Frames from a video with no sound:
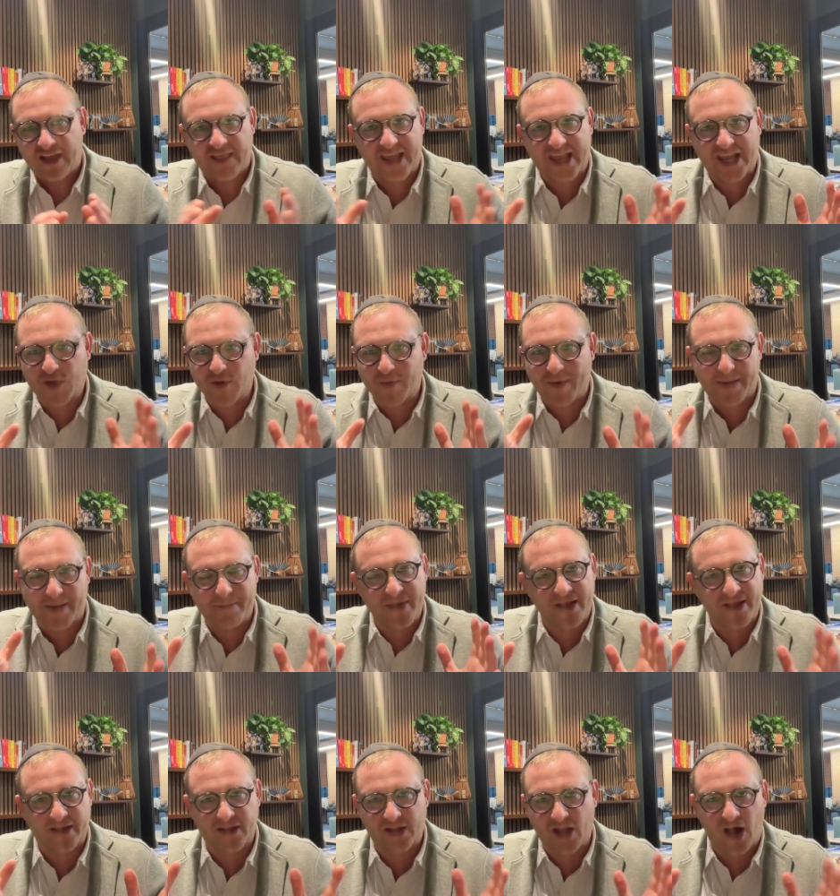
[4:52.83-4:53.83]
they get to about a
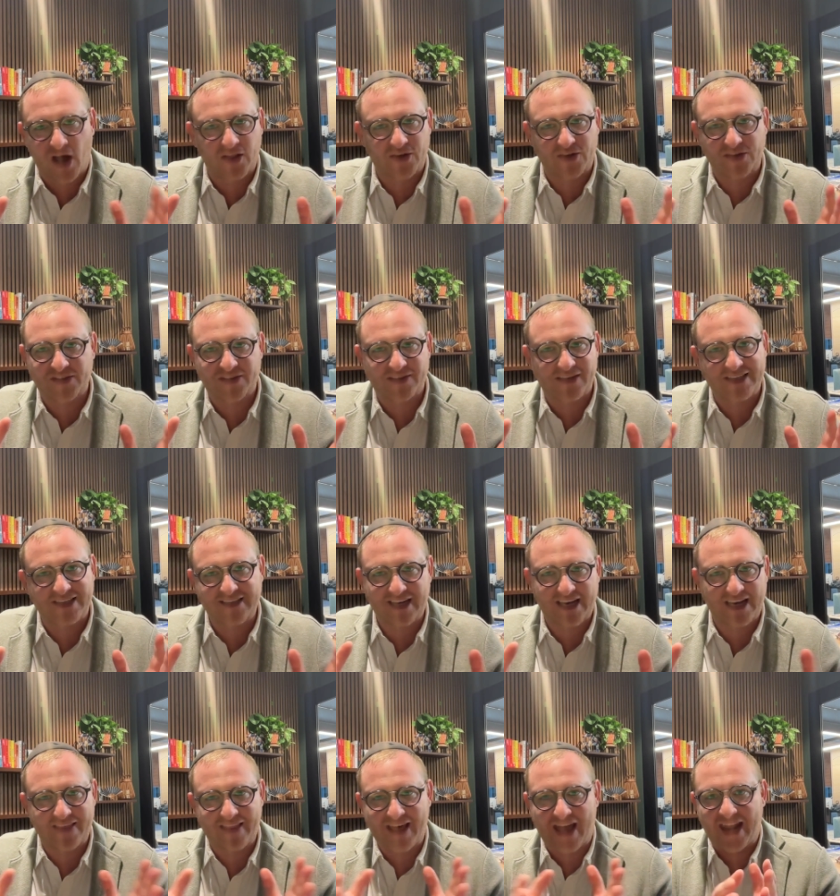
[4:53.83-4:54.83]
million dollars, let's
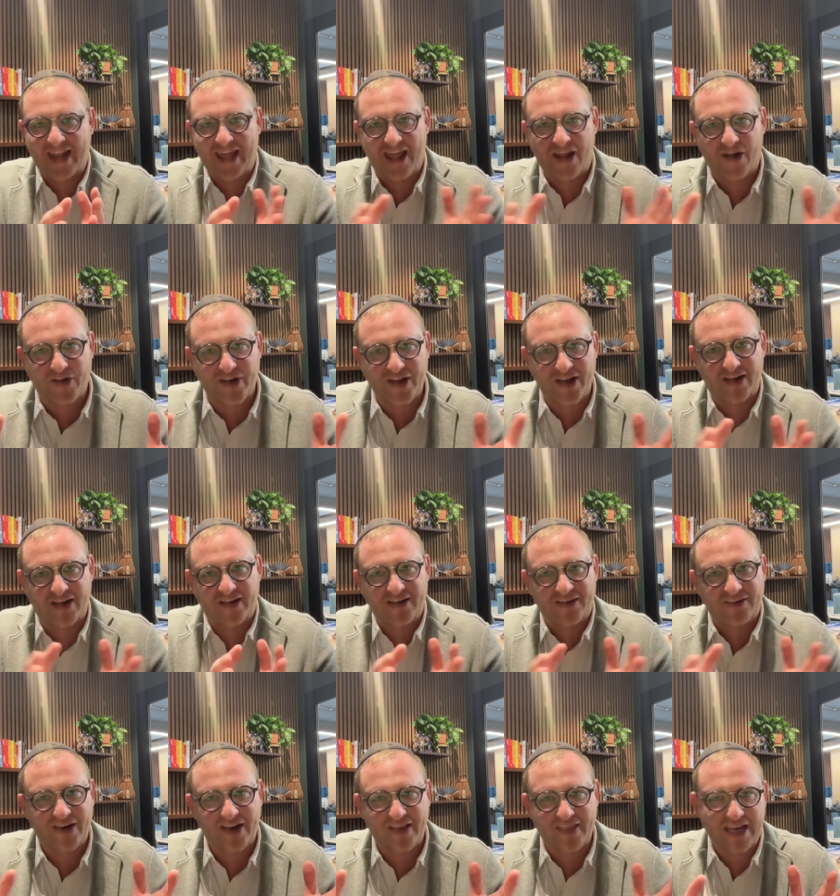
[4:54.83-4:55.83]
say in that area,
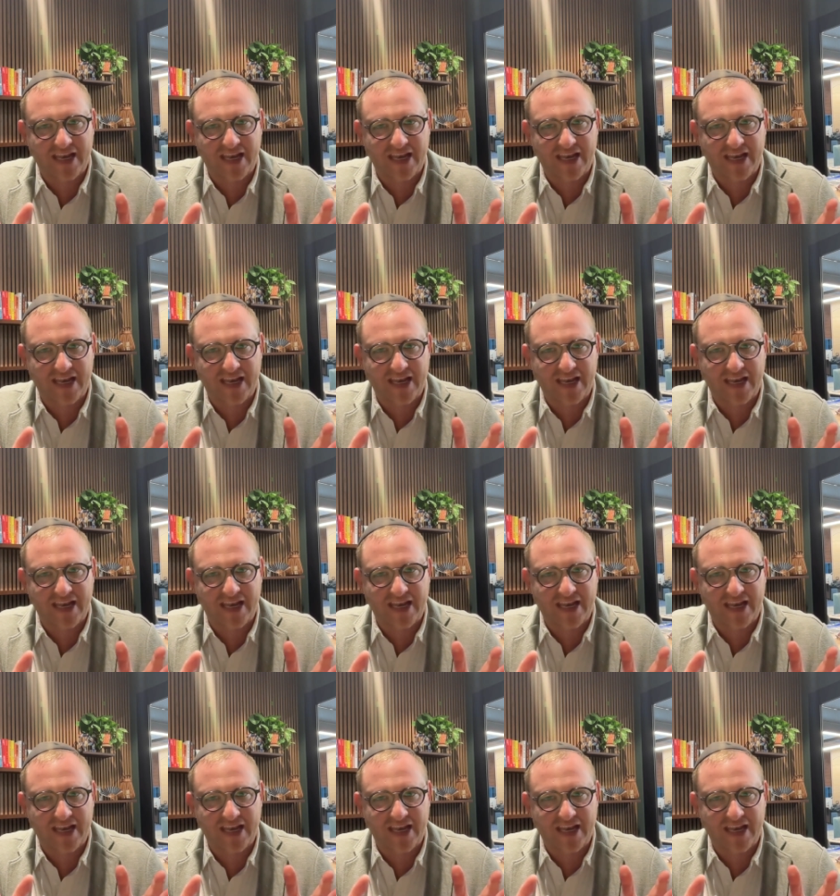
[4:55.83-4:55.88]
right?